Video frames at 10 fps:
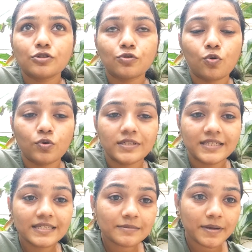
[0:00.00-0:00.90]
So
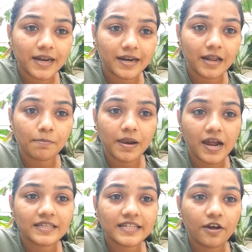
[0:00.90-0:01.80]
since banana
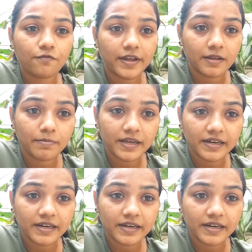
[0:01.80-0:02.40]
plants have very big